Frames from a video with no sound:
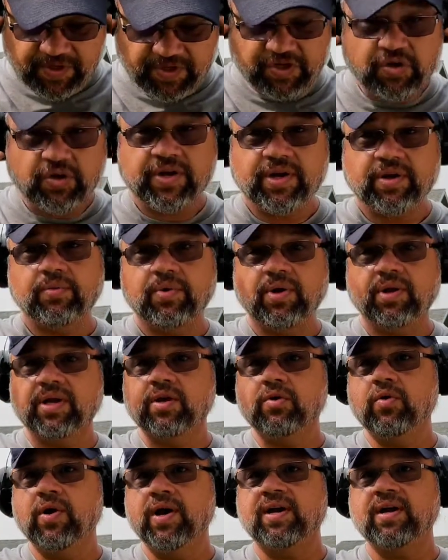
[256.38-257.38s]
Show you
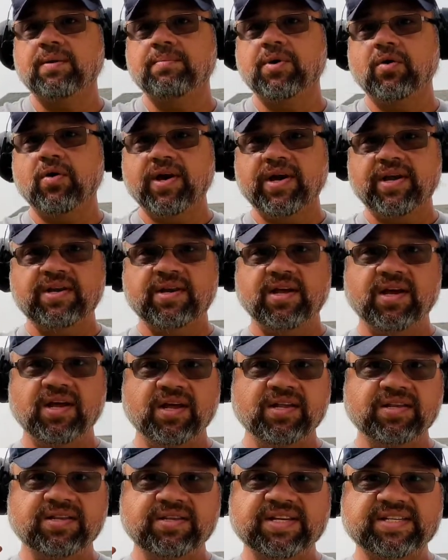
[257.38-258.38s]
really quick. I'm going to go ahead and
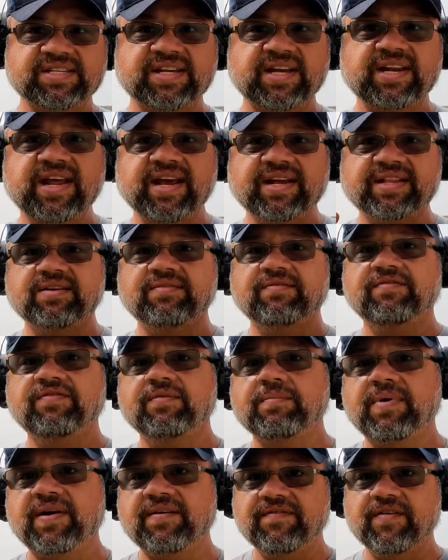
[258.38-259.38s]
uh, disconnect them
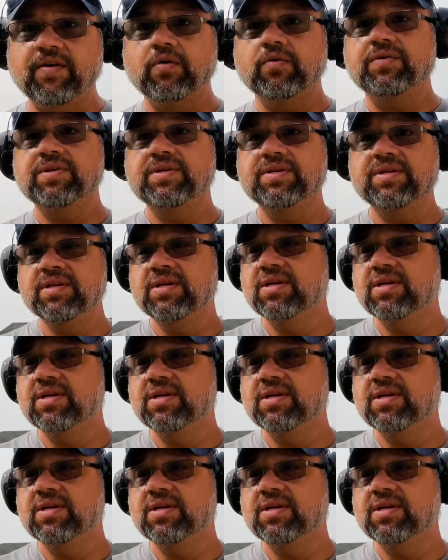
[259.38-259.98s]
from my phone.